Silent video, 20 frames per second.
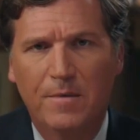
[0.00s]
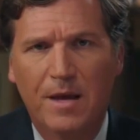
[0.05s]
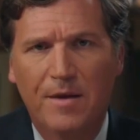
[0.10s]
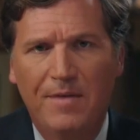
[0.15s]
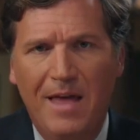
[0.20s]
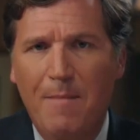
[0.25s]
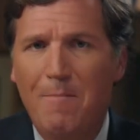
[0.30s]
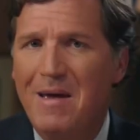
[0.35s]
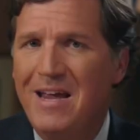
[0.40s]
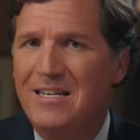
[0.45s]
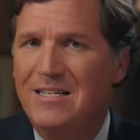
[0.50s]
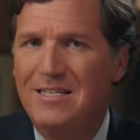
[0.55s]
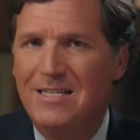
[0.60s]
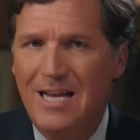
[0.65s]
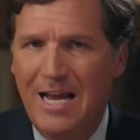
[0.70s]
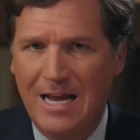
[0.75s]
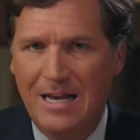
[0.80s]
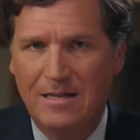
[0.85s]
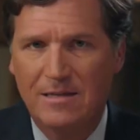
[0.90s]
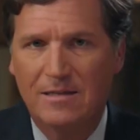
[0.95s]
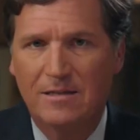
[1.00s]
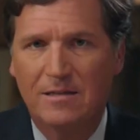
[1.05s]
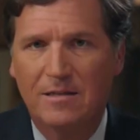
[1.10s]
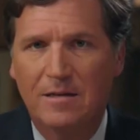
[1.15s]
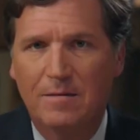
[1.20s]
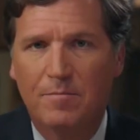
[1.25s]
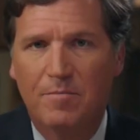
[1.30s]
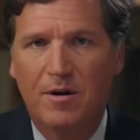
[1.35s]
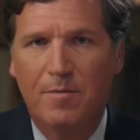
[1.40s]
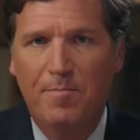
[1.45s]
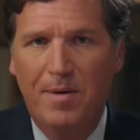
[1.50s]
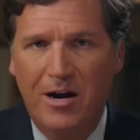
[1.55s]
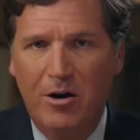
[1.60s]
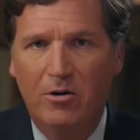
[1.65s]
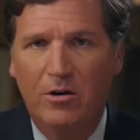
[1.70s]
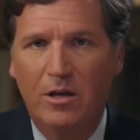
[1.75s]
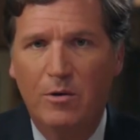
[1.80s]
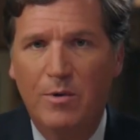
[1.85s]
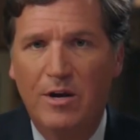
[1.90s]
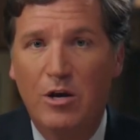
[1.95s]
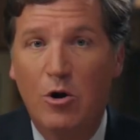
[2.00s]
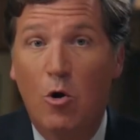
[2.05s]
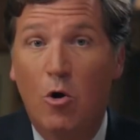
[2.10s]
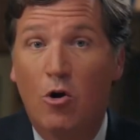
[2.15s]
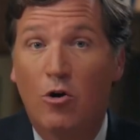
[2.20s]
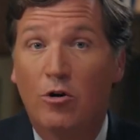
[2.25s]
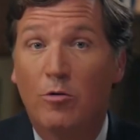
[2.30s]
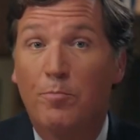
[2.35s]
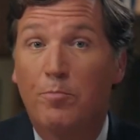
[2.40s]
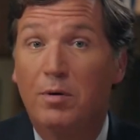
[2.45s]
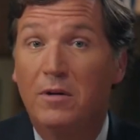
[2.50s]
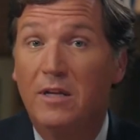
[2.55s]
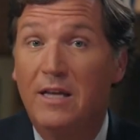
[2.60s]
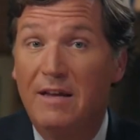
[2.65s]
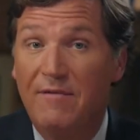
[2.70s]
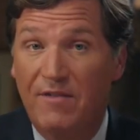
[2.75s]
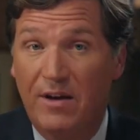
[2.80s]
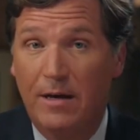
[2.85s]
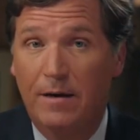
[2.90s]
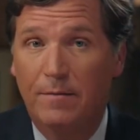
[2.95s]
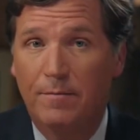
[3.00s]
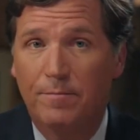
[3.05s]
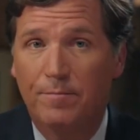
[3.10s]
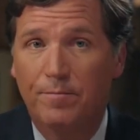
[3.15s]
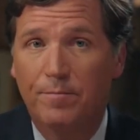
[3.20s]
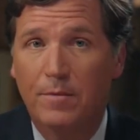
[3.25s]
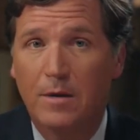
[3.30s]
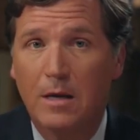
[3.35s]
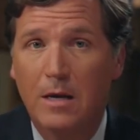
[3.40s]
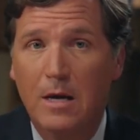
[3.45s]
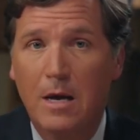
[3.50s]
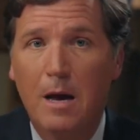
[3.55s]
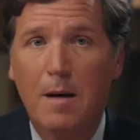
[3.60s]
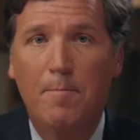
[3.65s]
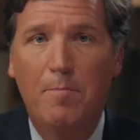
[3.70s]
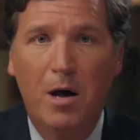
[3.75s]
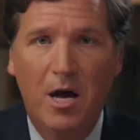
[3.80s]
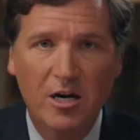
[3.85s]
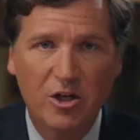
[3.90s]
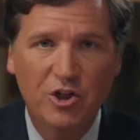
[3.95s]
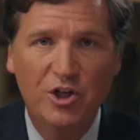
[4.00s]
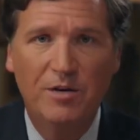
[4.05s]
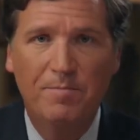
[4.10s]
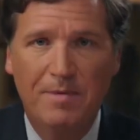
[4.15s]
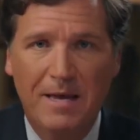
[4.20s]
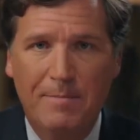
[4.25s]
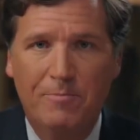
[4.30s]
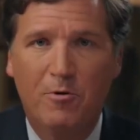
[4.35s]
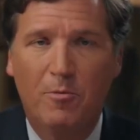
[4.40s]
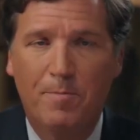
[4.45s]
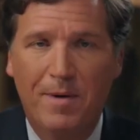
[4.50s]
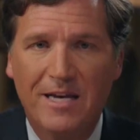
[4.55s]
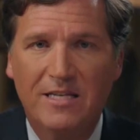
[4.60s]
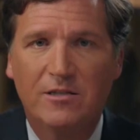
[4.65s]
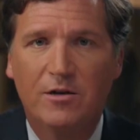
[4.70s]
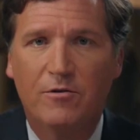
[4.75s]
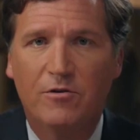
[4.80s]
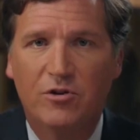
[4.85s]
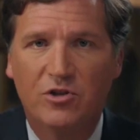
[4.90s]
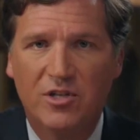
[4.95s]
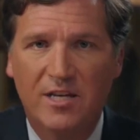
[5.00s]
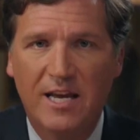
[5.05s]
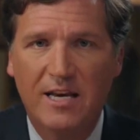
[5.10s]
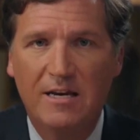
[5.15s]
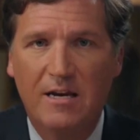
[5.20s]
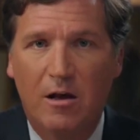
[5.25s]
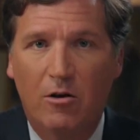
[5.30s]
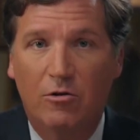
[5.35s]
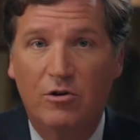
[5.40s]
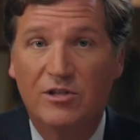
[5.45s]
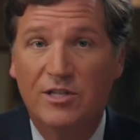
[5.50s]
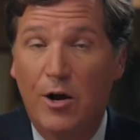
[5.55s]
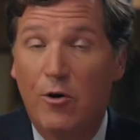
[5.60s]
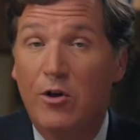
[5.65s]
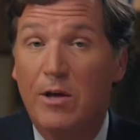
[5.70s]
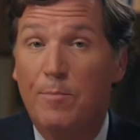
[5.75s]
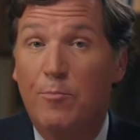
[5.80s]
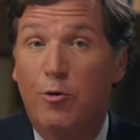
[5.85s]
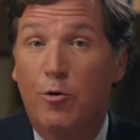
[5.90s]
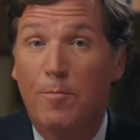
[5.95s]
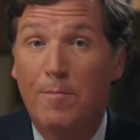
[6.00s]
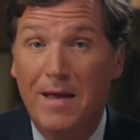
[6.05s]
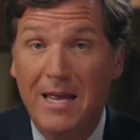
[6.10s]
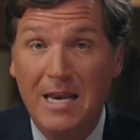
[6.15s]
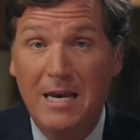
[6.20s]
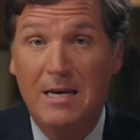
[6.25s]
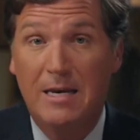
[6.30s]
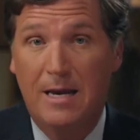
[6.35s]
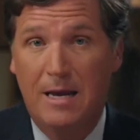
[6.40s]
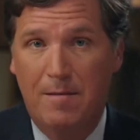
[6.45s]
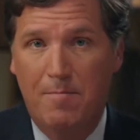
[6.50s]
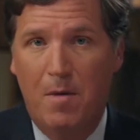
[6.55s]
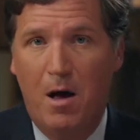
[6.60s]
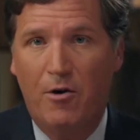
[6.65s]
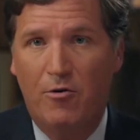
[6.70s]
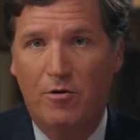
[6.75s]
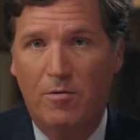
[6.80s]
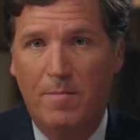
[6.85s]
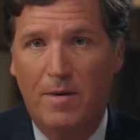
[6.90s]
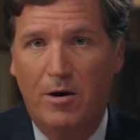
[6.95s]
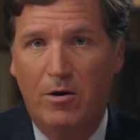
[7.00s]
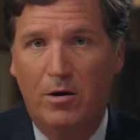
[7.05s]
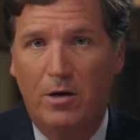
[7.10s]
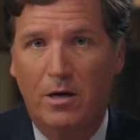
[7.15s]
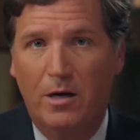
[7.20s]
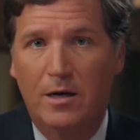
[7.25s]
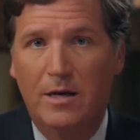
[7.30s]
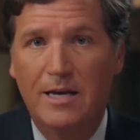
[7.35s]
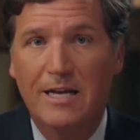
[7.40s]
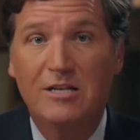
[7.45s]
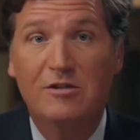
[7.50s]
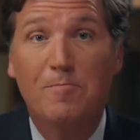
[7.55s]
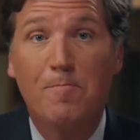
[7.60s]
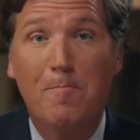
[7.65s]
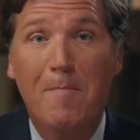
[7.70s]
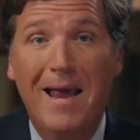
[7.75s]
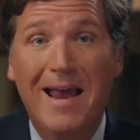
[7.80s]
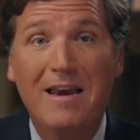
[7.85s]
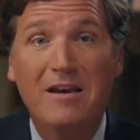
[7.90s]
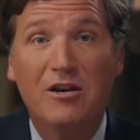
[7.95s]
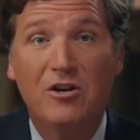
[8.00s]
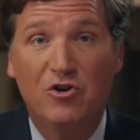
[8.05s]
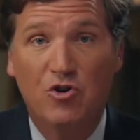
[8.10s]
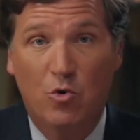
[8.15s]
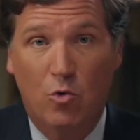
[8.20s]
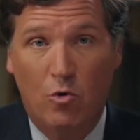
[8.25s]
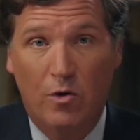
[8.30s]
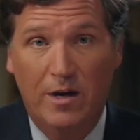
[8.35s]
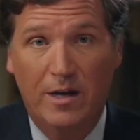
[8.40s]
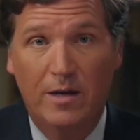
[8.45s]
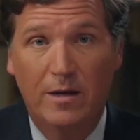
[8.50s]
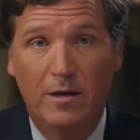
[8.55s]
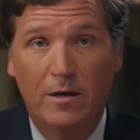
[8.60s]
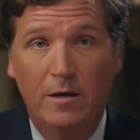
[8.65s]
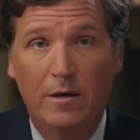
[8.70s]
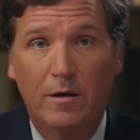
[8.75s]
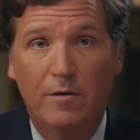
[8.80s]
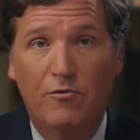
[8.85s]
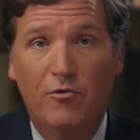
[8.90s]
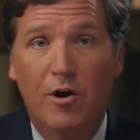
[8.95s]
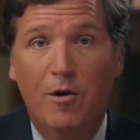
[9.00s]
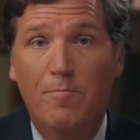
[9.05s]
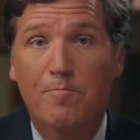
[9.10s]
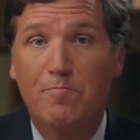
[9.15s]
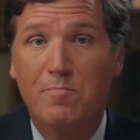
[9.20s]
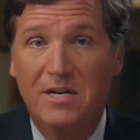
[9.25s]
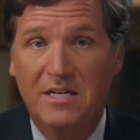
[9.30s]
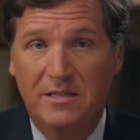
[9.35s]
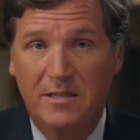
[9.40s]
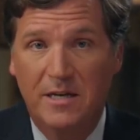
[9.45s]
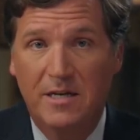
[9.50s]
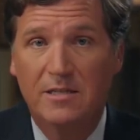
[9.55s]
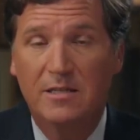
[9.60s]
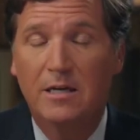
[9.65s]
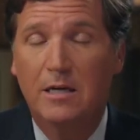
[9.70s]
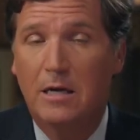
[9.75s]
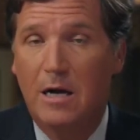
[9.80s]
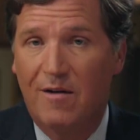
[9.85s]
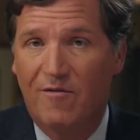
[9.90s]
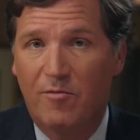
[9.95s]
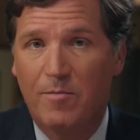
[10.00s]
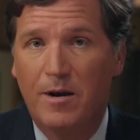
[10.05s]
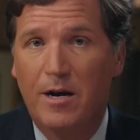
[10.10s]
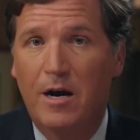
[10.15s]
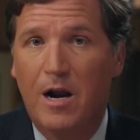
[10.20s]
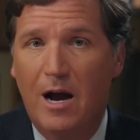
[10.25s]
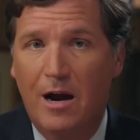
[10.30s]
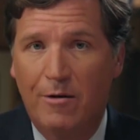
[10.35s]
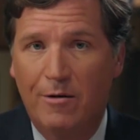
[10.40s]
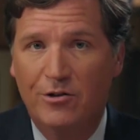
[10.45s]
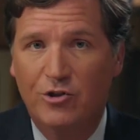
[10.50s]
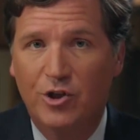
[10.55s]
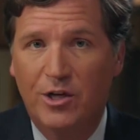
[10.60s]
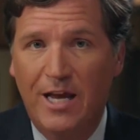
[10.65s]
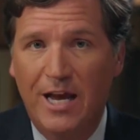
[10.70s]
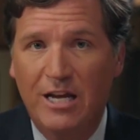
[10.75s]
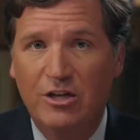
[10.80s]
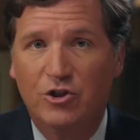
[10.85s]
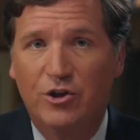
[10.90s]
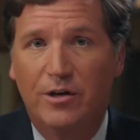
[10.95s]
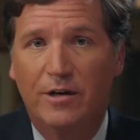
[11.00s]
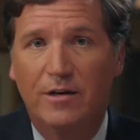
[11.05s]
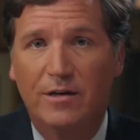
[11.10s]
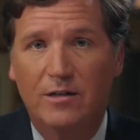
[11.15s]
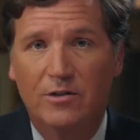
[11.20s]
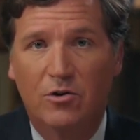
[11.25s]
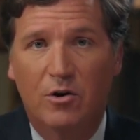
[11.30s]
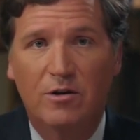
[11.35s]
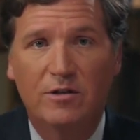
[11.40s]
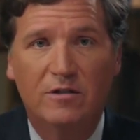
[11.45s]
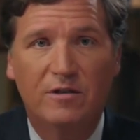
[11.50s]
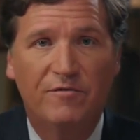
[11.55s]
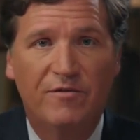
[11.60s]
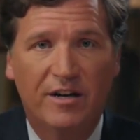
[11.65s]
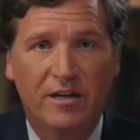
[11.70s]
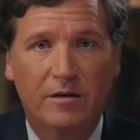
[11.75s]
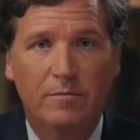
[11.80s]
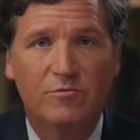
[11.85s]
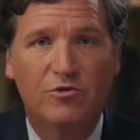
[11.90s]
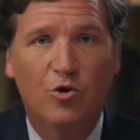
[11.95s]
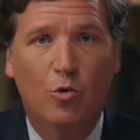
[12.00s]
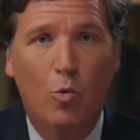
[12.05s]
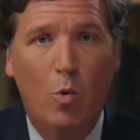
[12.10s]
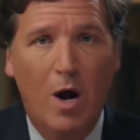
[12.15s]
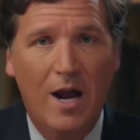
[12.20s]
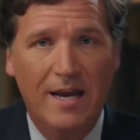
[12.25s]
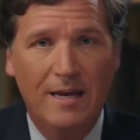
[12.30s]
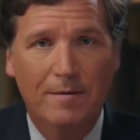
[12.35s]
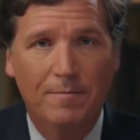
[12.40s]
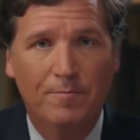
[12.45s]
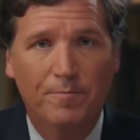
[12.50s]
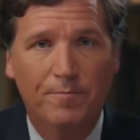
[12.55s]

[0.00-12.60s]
That made sense, but apparently we no longer believe it. Punishing people based on their skin color is not only permitted in modern America, it is mandatory throughout business and government and higher education, as long as the victims are white.